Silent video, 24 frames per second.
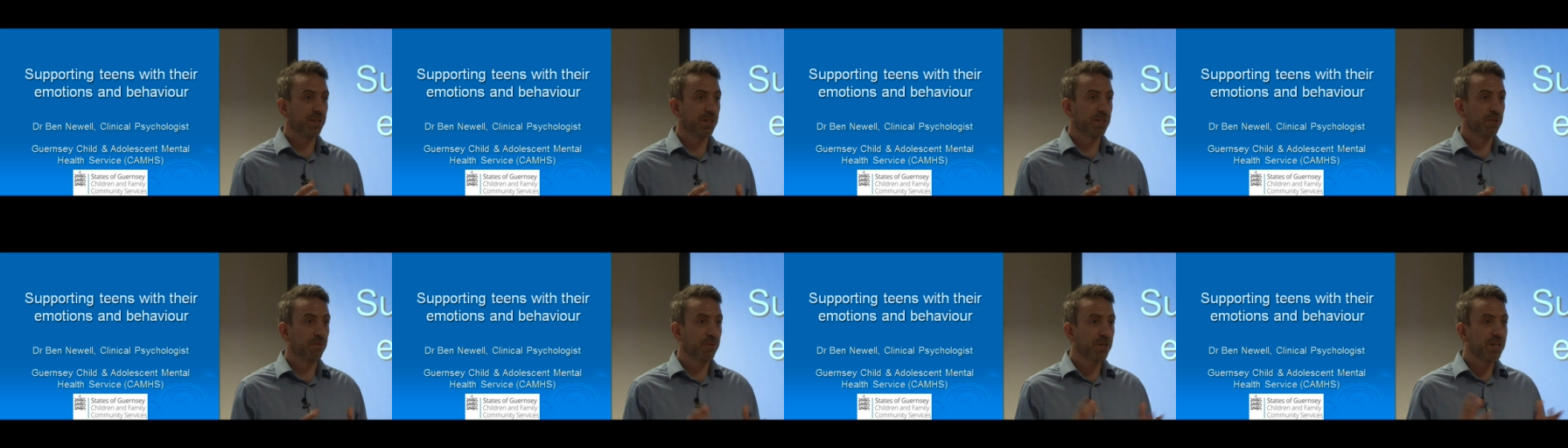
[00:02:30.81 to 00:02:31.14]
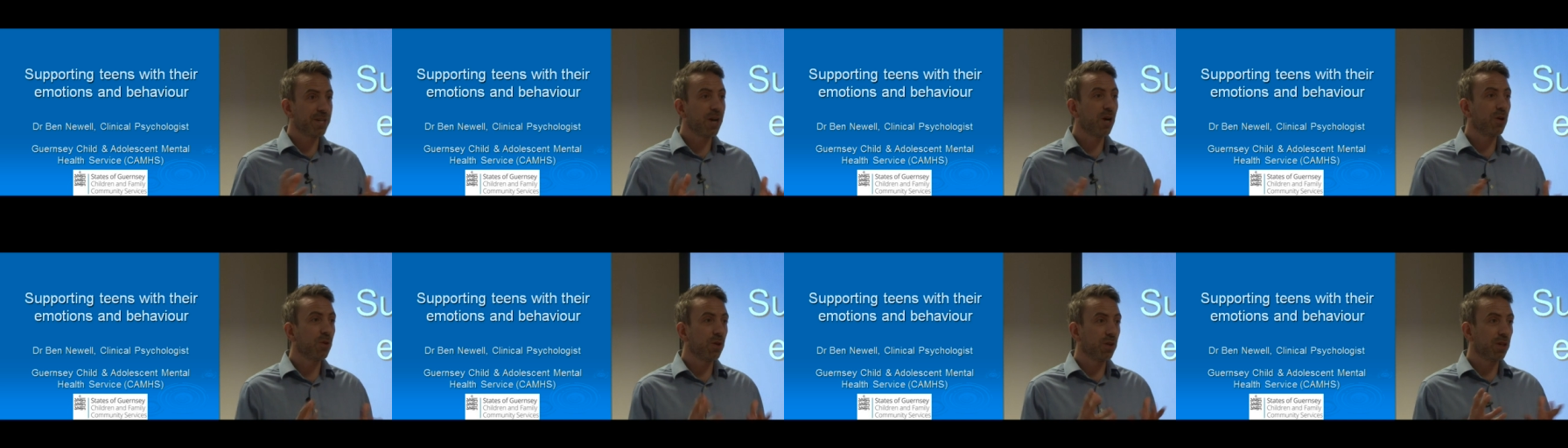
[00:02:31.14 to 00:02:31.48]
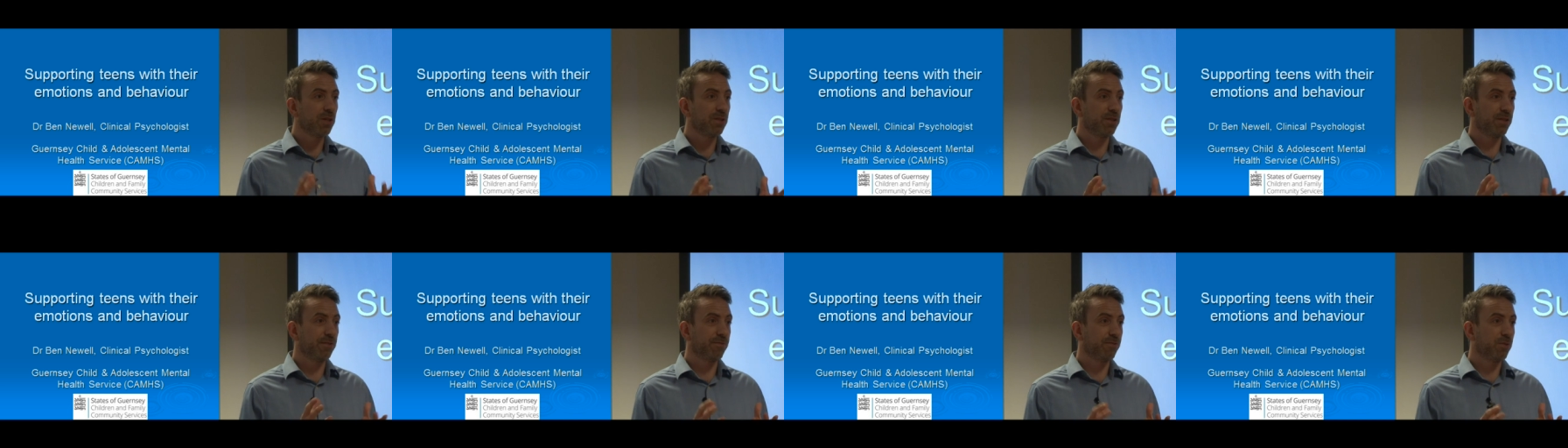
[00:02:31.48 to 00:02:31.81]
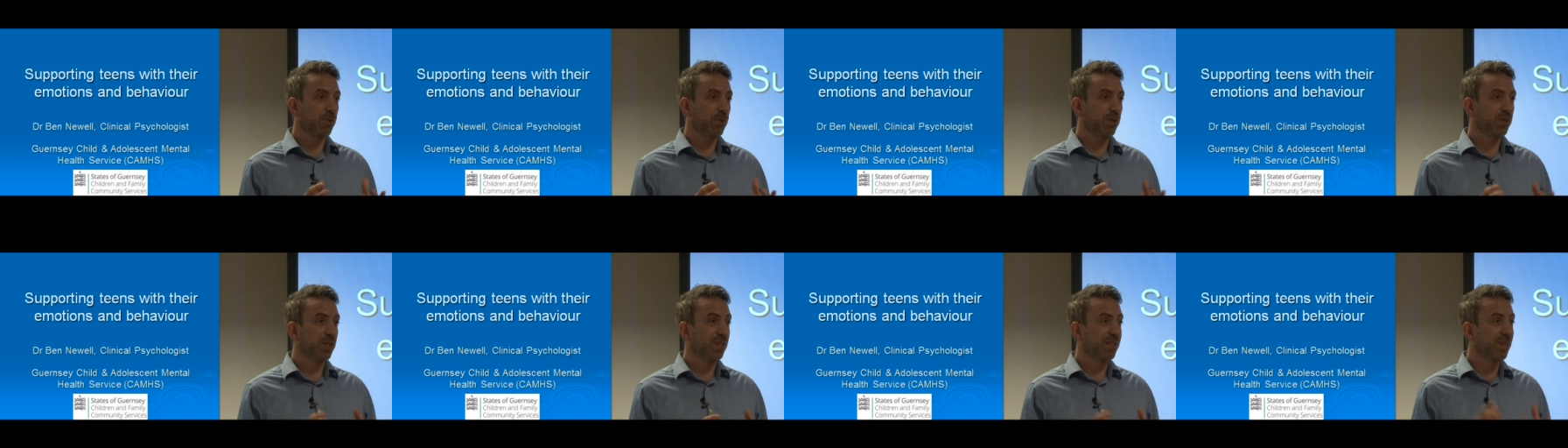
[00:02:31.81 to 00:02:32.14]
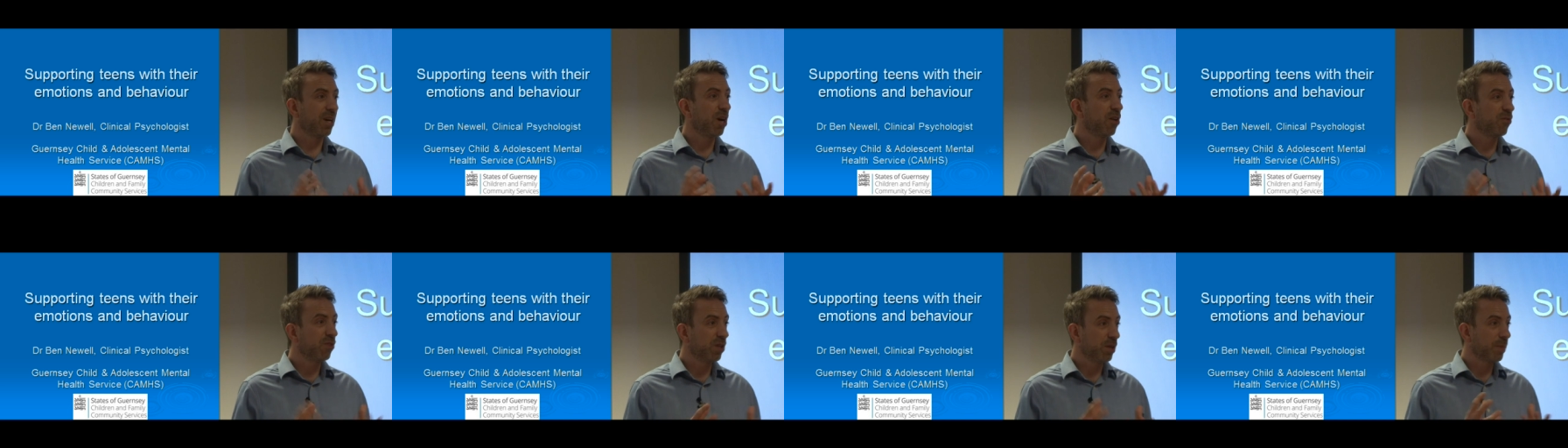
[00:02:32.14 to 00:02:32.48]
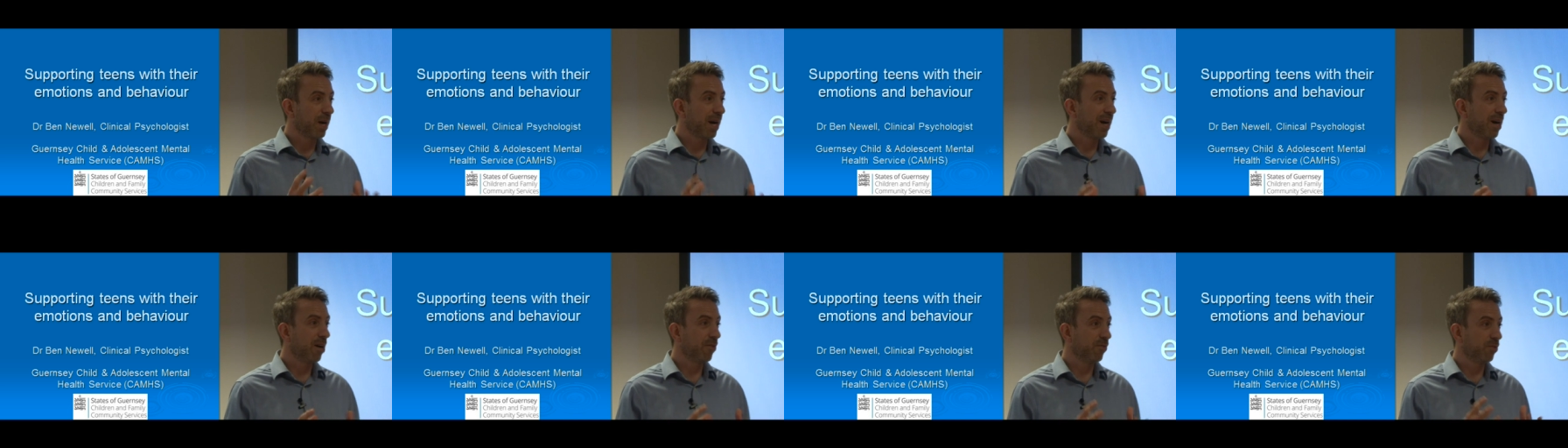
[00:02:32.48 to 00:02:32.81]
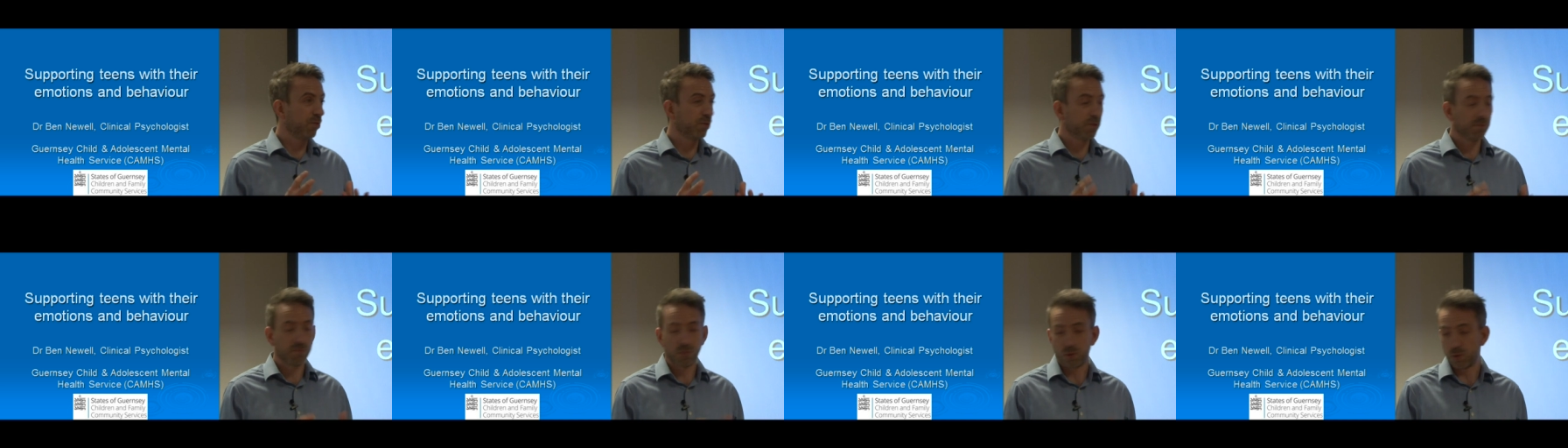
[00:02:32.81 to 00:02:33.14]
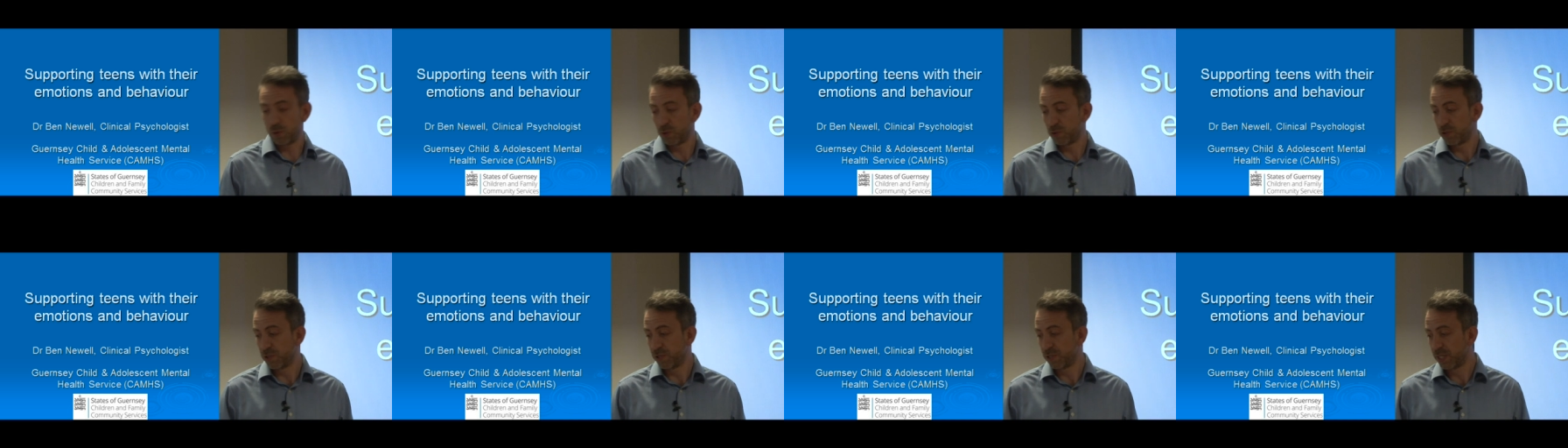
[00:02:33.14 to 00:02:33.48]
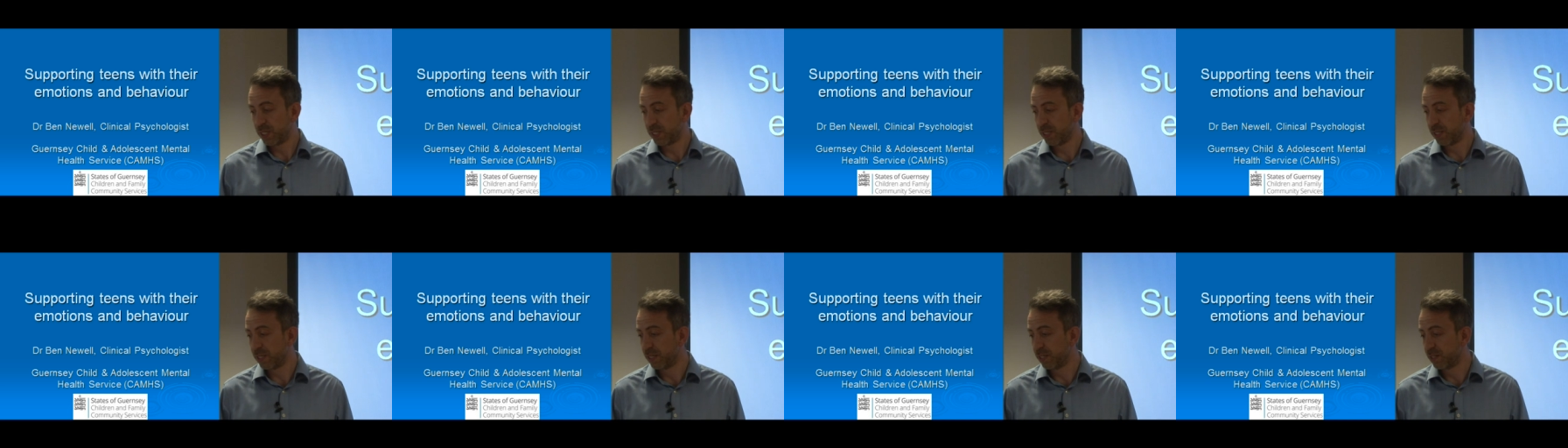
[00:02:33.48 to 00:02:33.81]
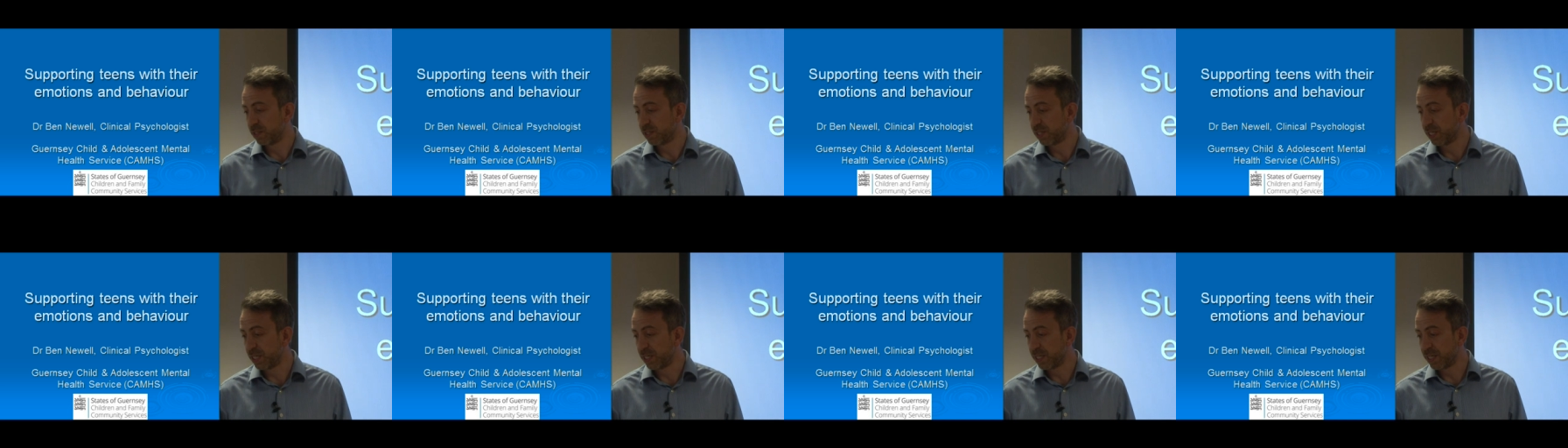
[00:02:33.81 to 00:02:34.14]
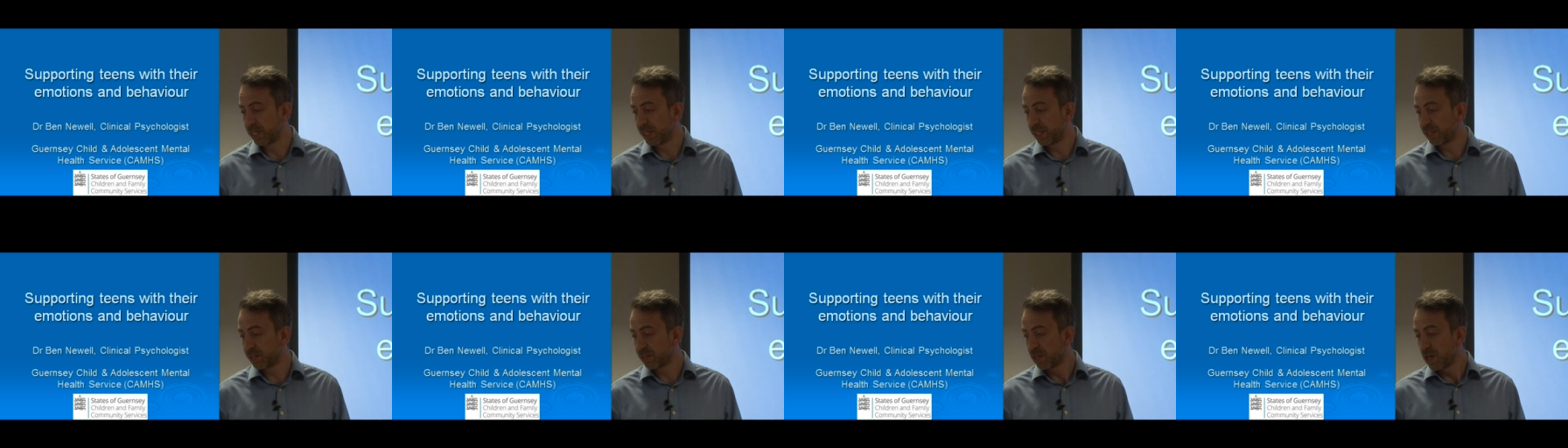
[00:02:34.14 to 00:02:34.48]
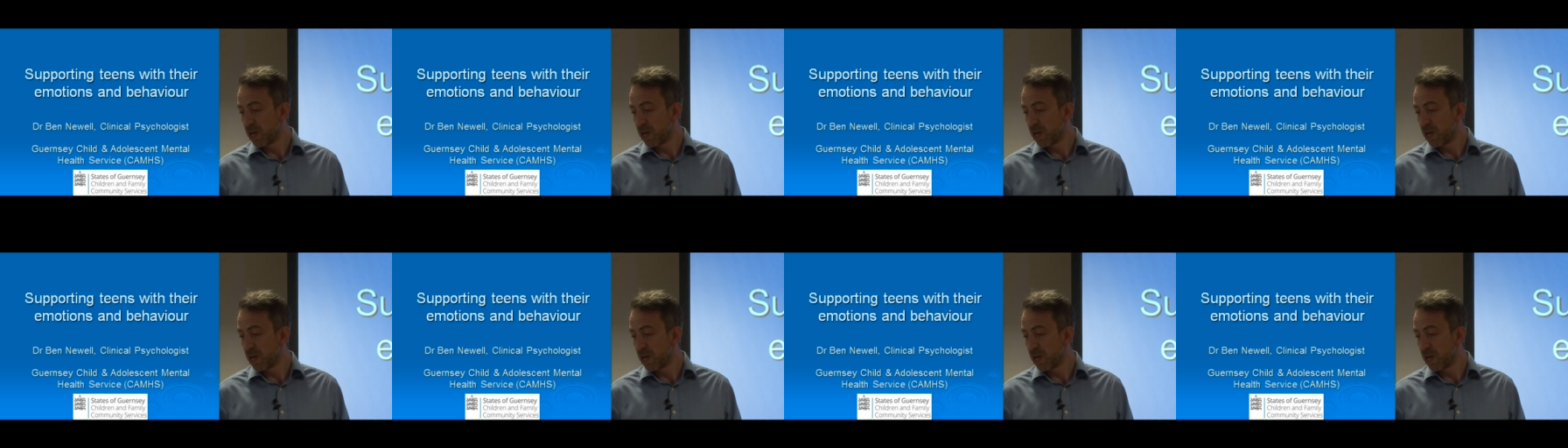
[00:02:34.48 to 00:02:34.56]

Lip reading: And we know that those influences are really powerful and important in teen years.